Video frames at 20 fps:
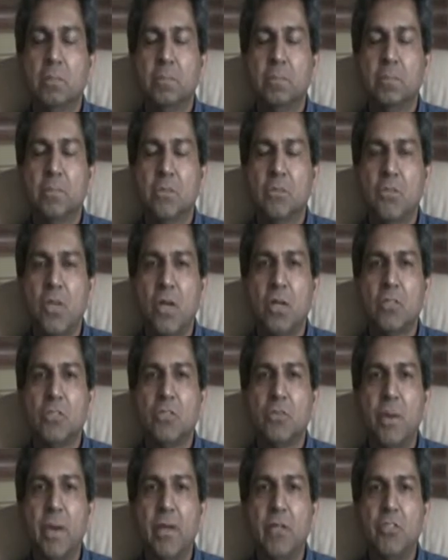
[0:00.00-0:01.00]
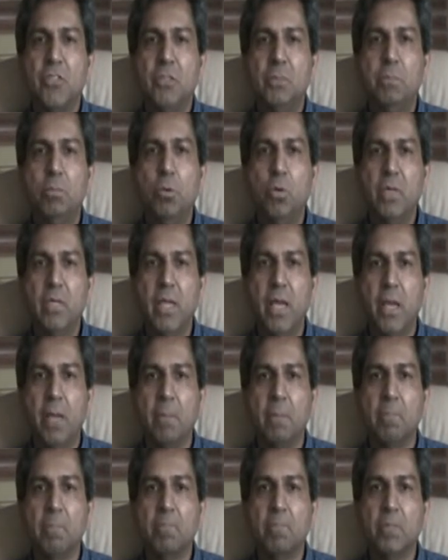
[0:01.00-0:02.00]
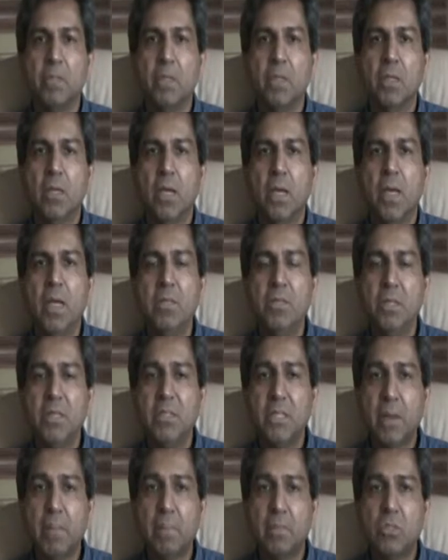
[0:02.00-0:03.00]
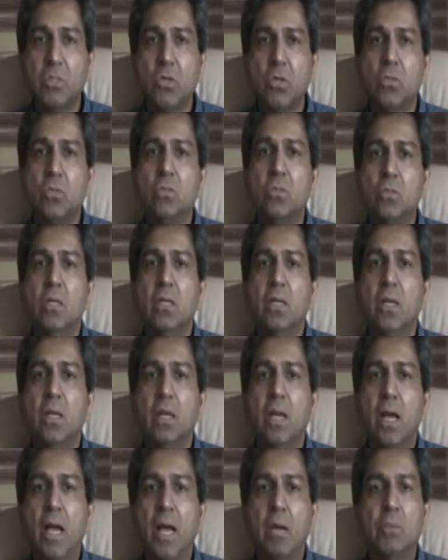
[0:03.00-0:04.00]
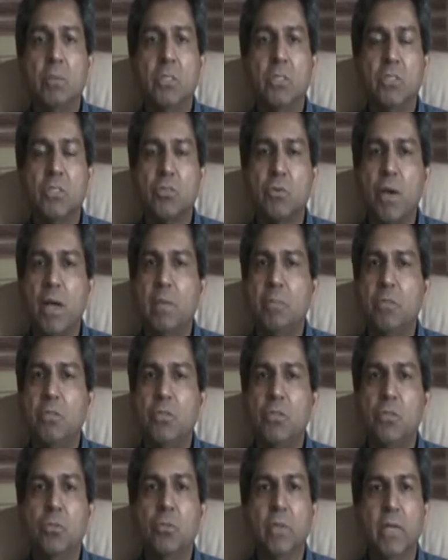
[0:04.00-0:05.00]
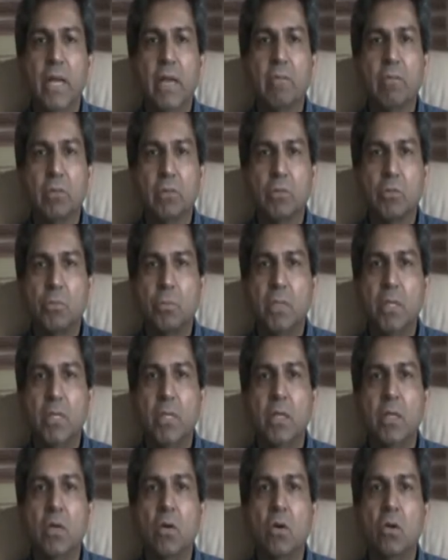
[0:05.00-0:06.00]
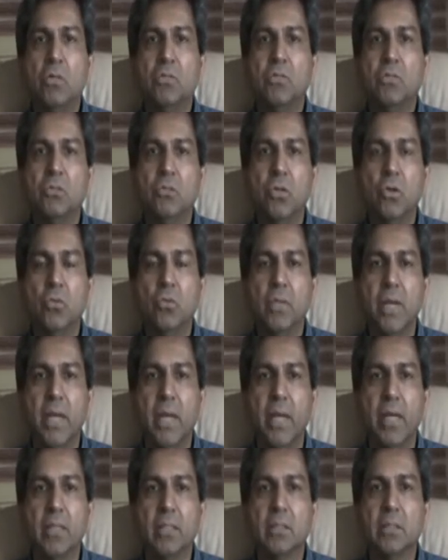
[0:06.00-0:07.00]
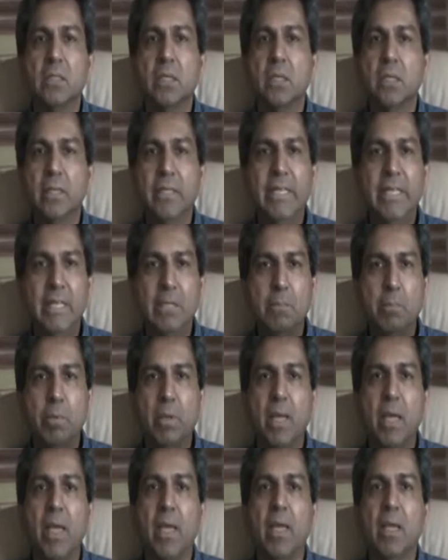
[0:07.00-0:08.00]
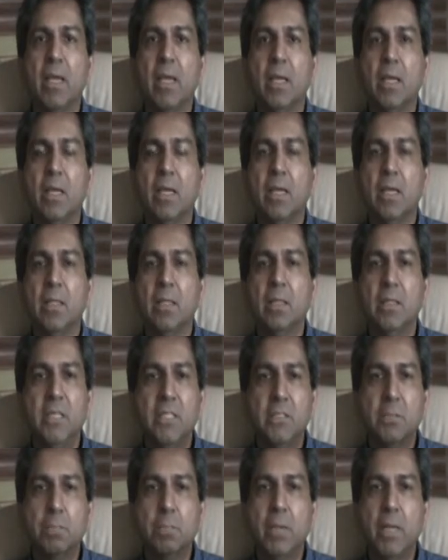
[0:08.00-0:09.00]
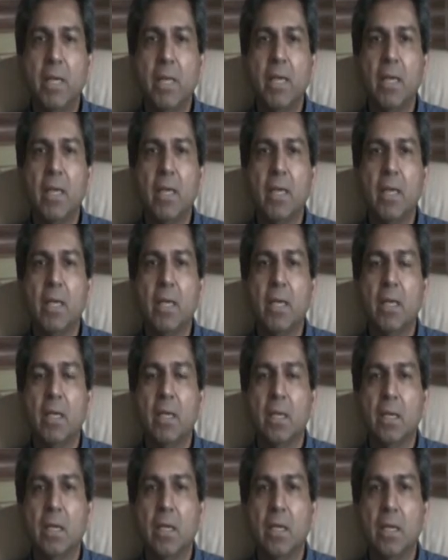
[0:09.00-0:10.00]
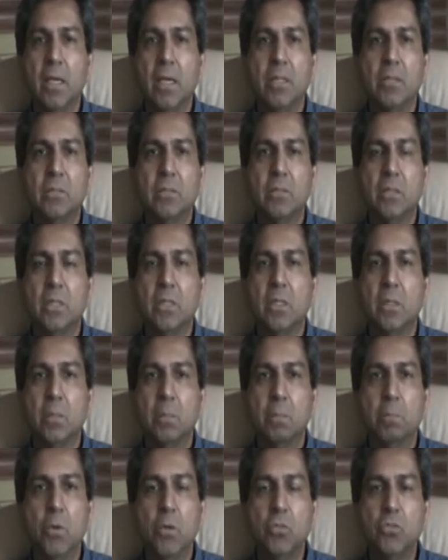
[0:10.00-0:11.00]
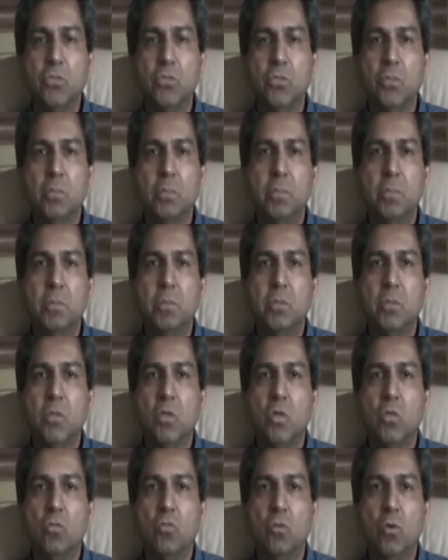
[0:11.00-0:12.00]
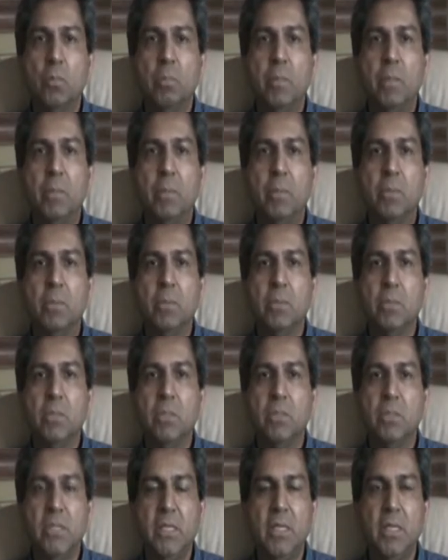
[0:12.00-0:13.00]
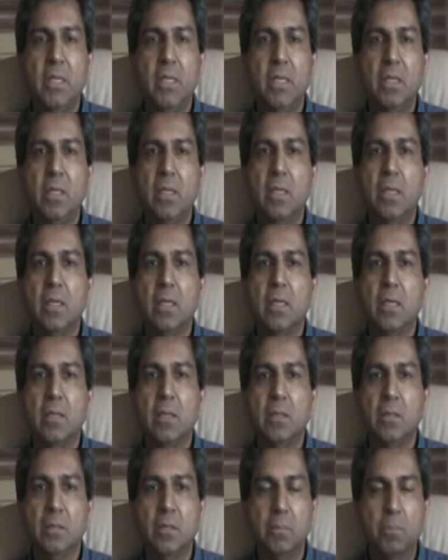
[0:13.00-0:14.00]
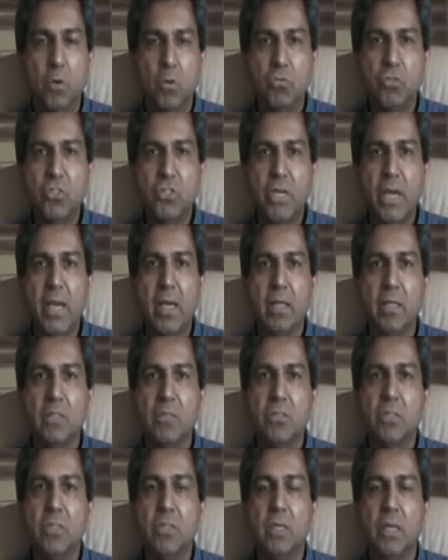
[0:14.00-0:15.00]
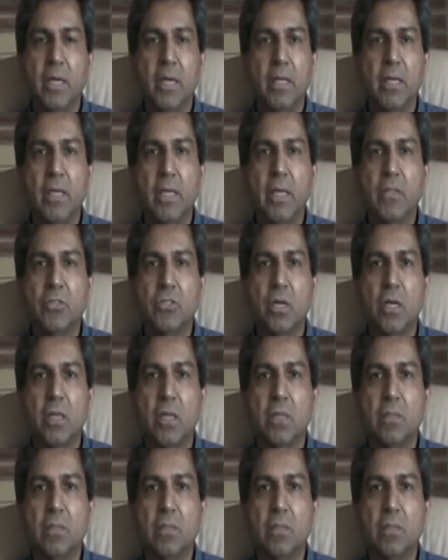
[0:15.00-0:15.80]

Soccer Strategy Board Game. In this episode, I will describe to you Level three, also known as League Play. This play is most suitable for people seeking the most challenge in KickShot.